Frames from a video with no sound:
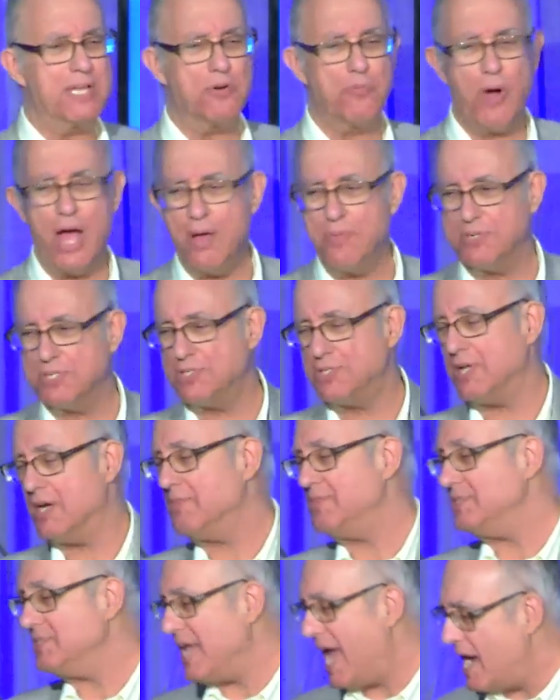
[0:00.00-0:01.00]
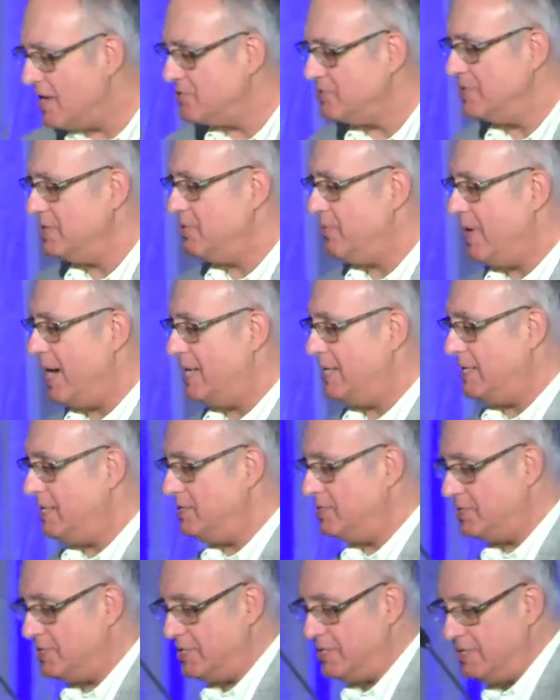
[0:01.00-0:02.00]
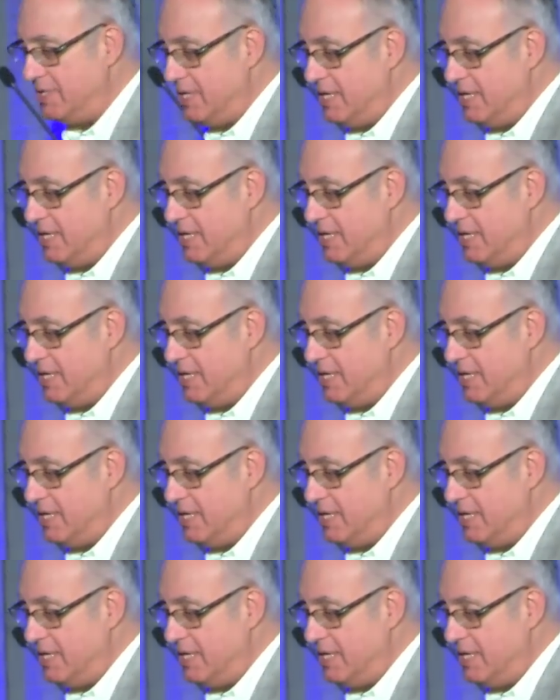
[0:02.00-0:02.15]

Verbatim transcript: away with stuff? It's actually quite easy.